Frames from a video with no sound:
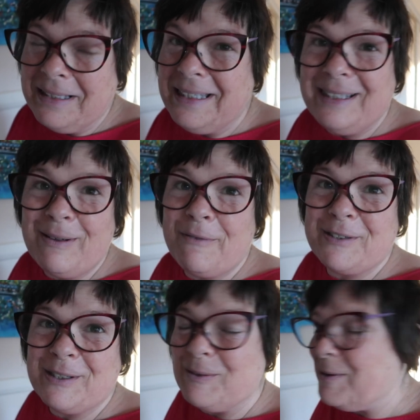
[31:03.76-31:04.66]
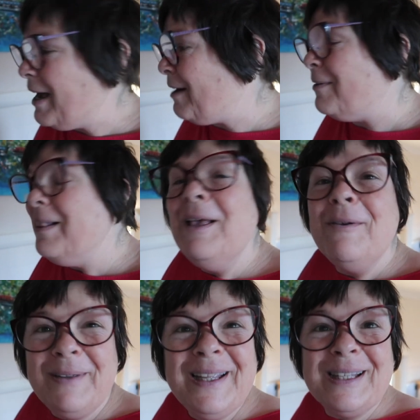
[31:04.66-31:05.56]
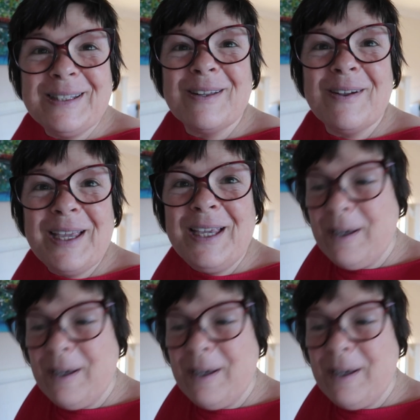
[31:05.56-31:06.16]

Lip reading: I need to have a sort out. We need to start